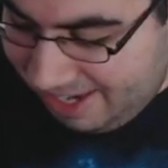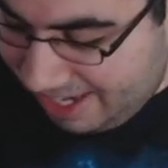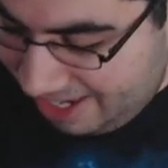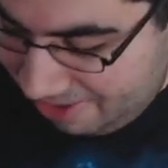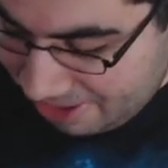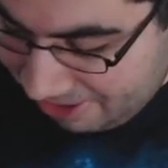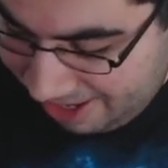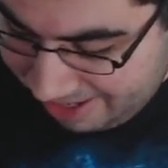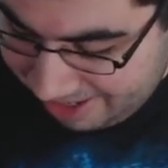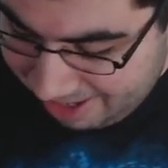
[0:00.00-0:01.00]
I kind of
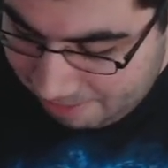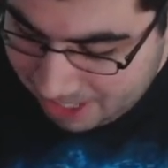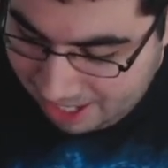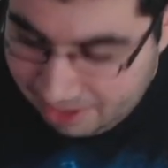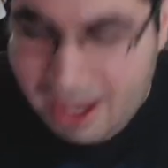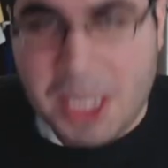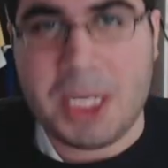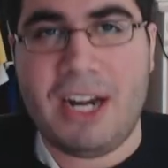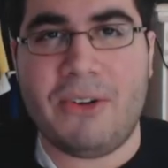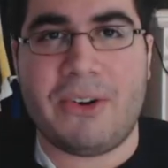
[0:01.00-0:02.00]
regret. I mean, I
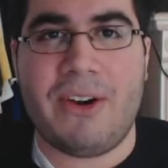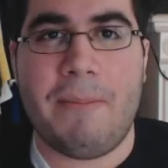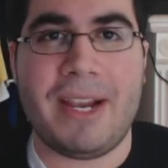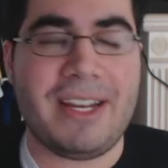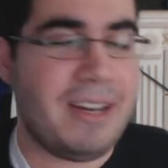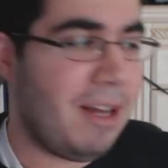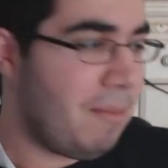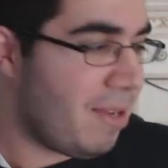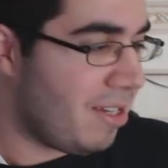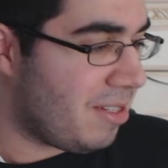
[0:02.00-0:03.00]
don't regret picking it
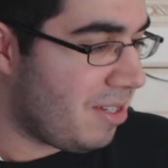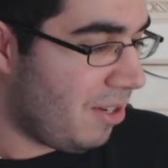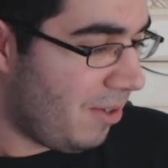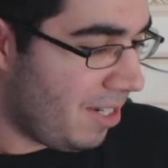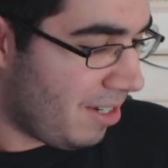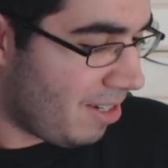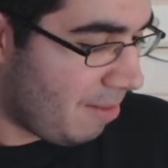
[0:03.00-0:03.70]
up because you know what?